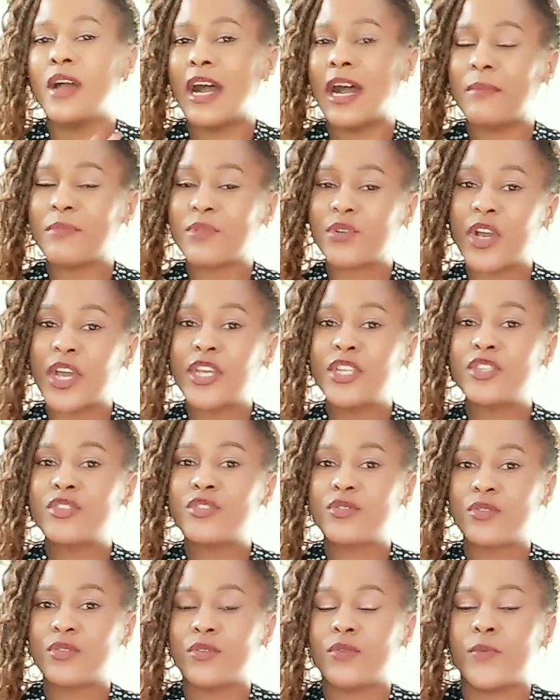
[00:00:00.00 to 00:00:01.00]
I'm going
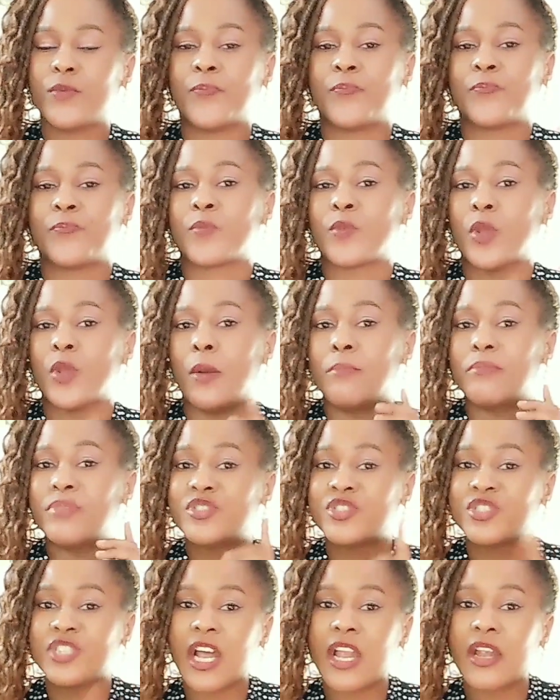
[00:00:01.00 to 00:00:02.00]
to be
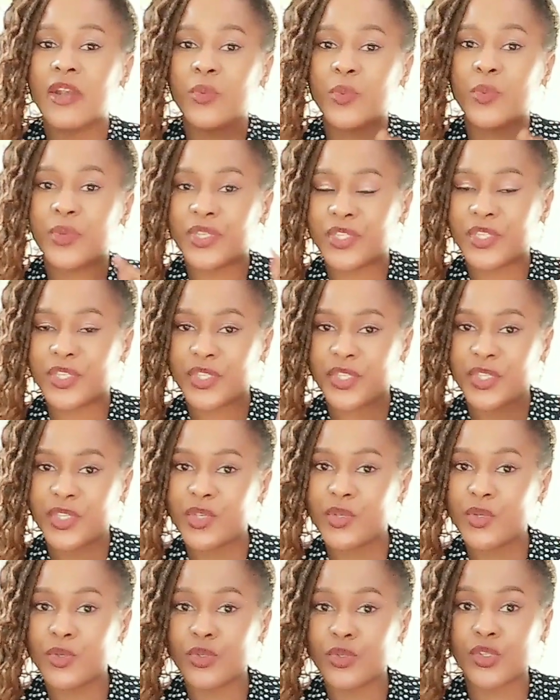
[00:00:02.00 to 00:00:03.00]
sharing with
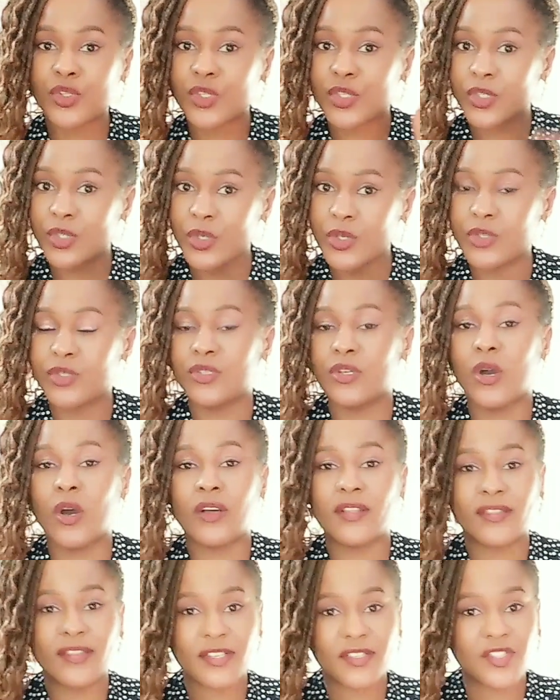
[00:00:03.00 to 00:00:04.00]
you soon
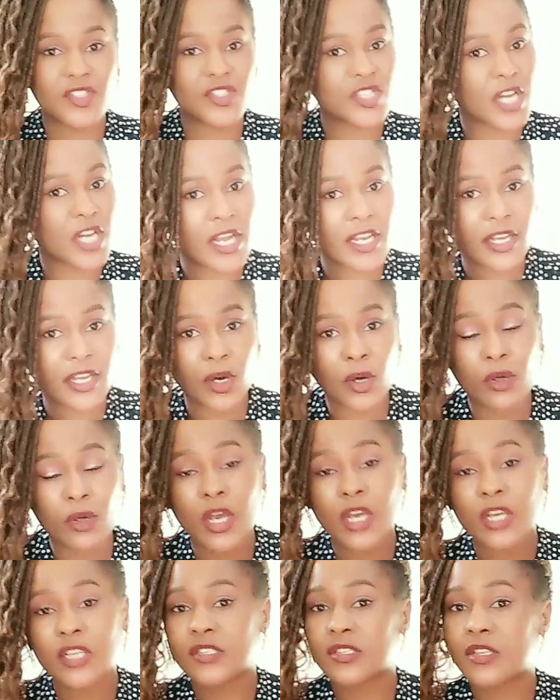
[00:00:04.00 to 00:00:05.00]
on this
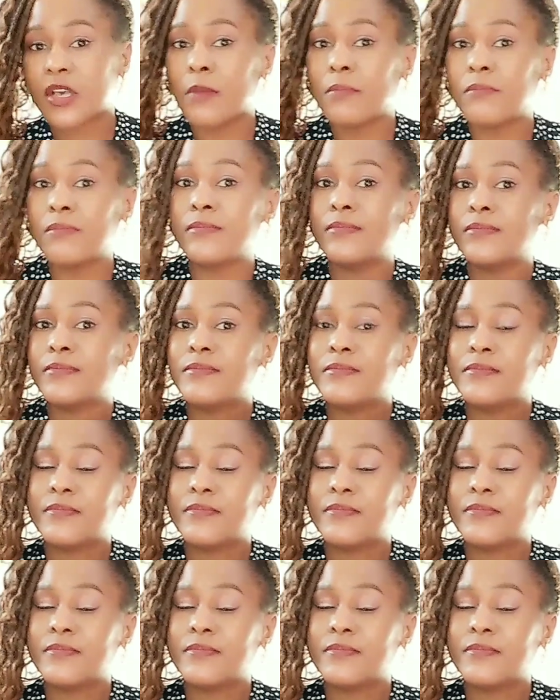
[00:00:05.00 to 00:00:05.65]
channel some